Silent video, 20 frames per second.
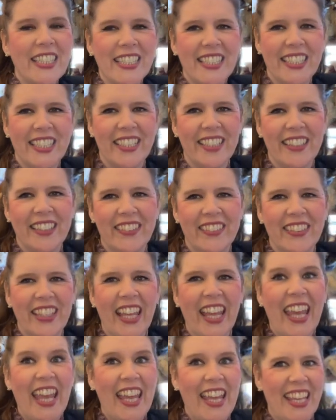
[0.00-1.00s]
soon
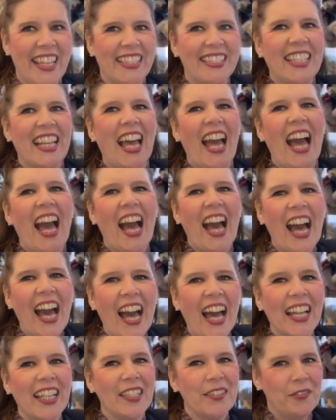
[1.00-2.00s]
is
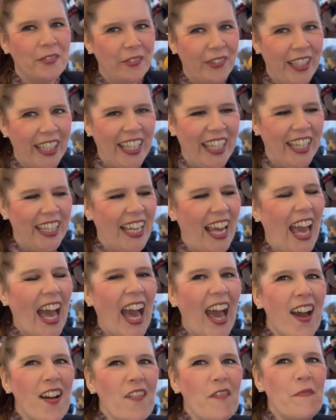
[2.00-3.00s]
Halloween.
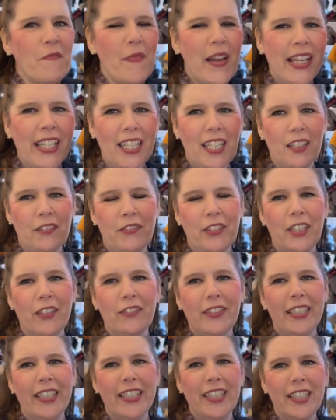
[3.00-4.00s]
How many of
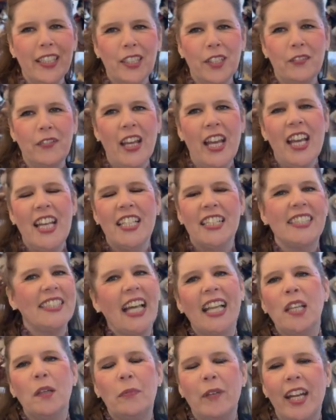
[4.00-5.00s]
you love
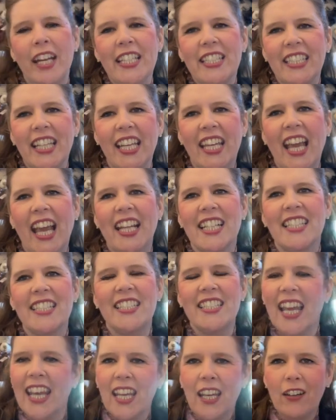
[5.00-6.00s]
celebrating and
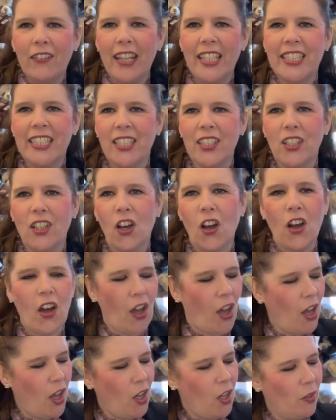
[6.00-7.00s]
decorating your
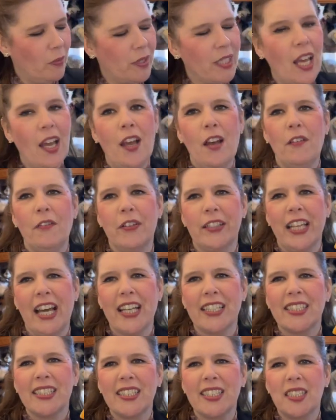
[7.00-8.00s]
homes for
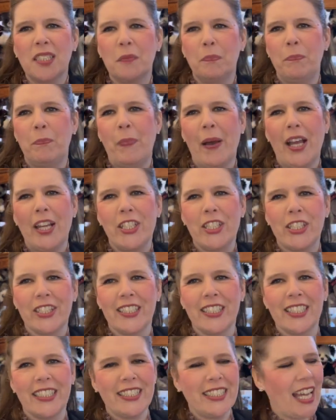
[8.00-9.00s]
that
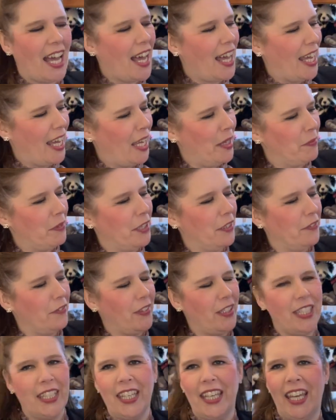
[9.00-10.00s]
special time of
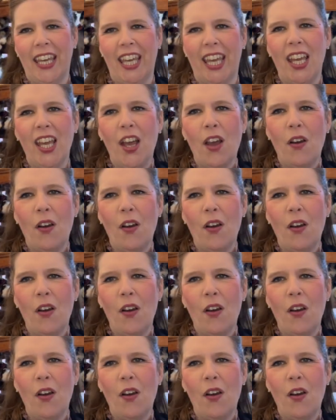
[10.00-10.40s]
year?